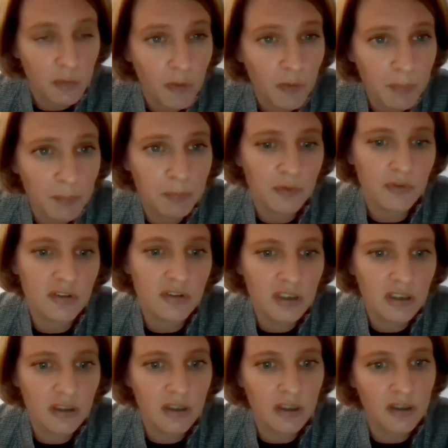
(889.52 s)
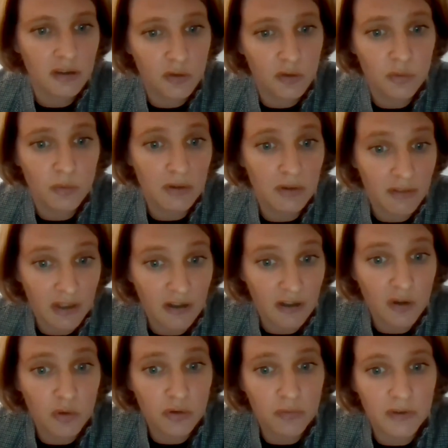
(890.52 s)
people see you in their
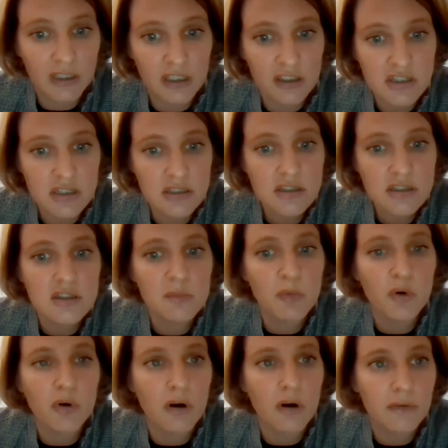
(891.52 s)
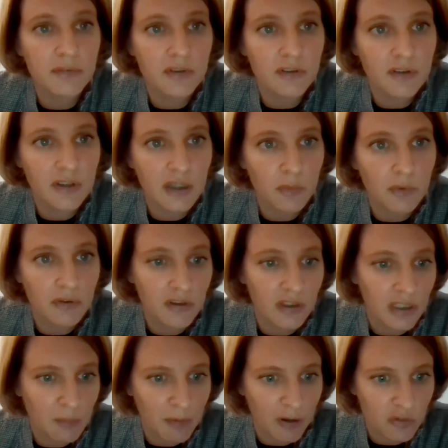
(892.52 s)
notifications, the more often they will
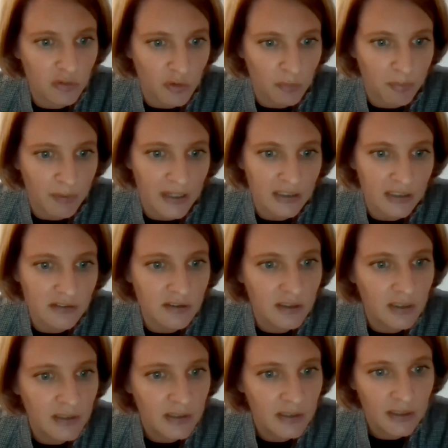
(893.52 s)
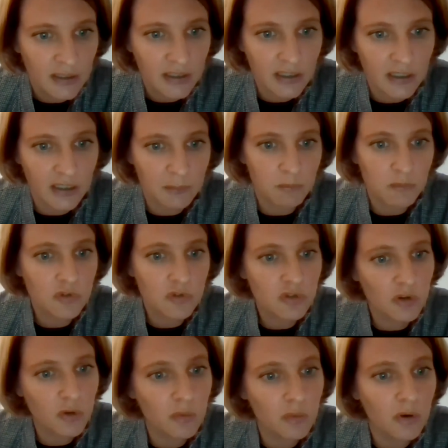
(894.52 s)
think about your brand.
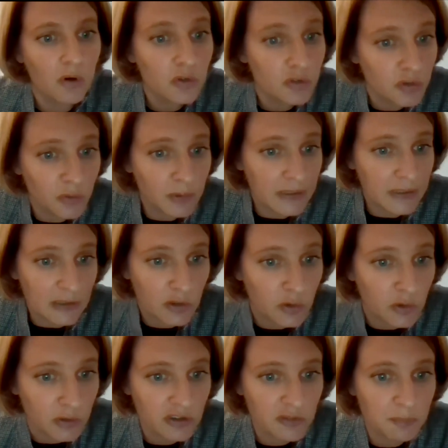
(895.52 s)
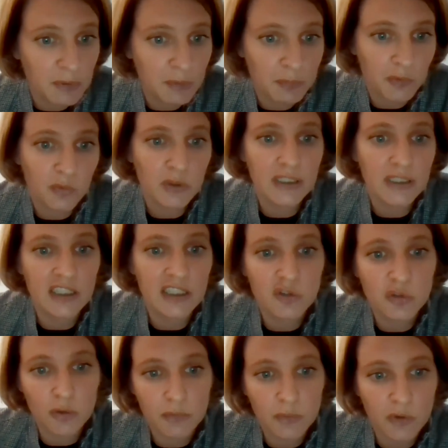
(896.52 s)
So also encourage people to engage,
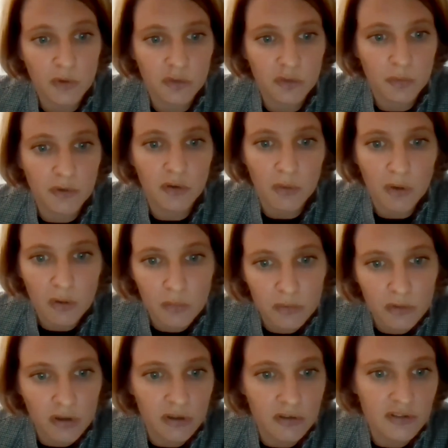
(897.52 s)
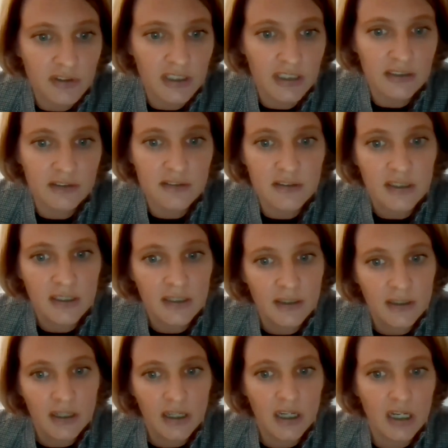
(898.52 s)
of course, with your own content
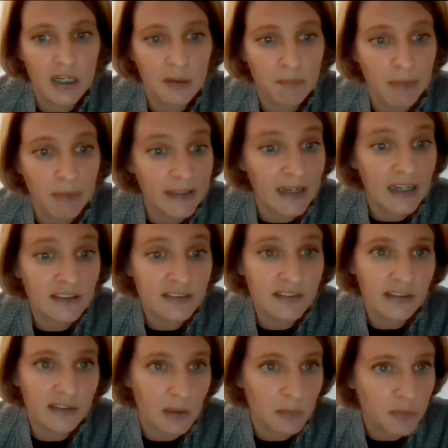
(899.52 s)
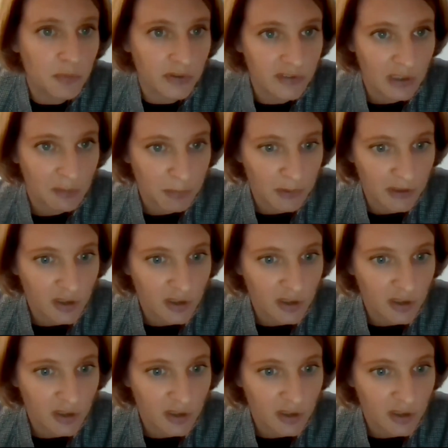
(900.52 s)
by asking them, for example,